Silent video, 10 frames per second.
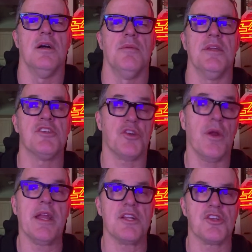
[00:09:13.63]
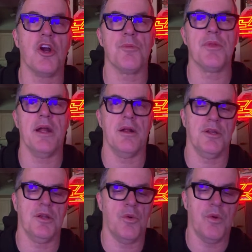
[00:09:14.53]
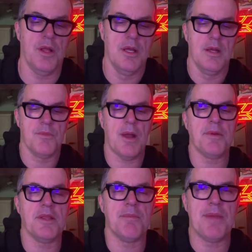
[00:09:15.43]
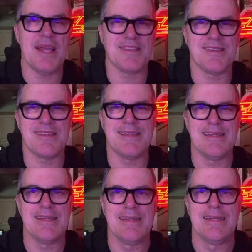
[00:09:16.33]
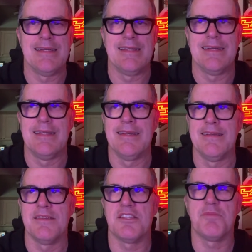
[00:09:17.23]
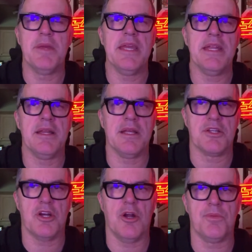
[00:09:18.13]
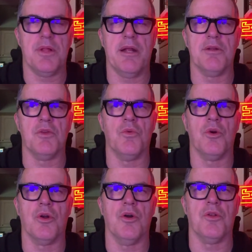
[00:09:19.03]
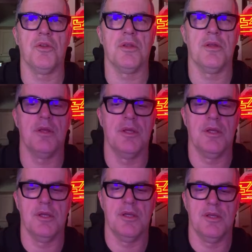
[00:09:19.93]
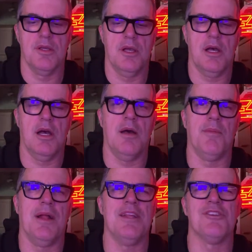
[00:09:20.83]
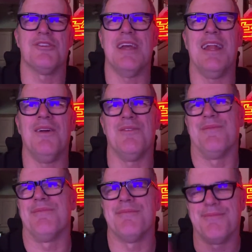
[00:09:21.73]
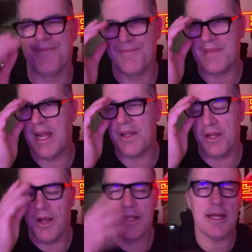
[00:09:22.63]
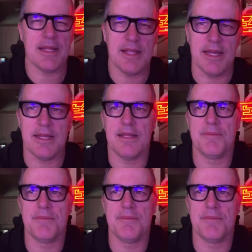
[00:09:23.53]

He's a great guitar player, you know, probably the best speed guitar player in the world. But I don't know. I like